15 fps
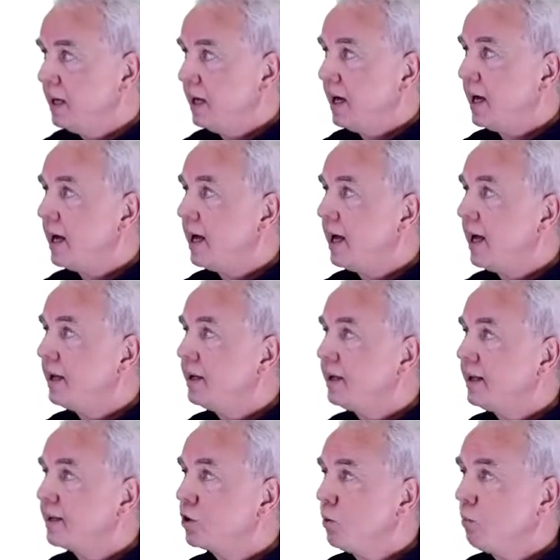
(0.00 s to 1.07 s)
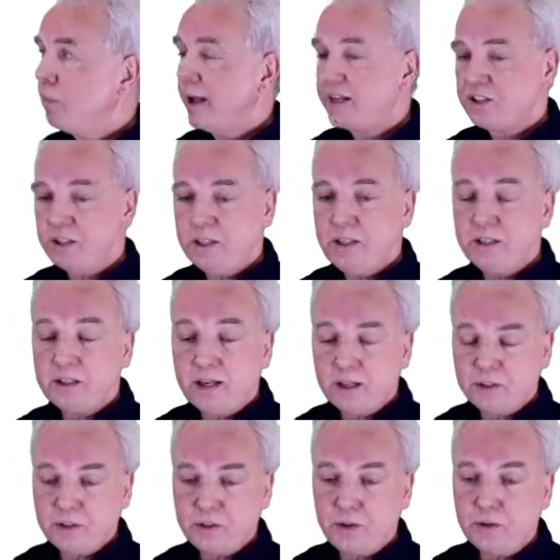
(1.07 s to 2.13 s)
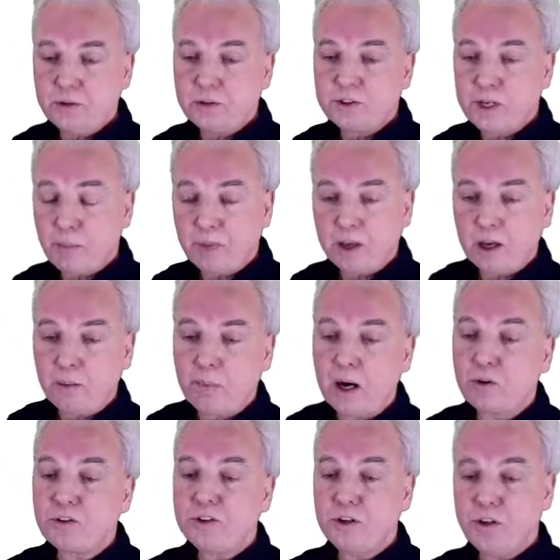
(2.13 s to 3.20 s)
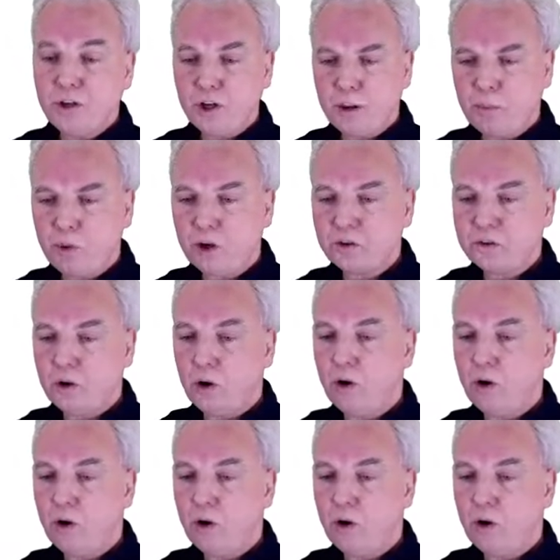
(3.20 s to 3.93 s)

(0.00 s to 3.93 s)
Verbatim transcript: And that complexity tells you something about the numbers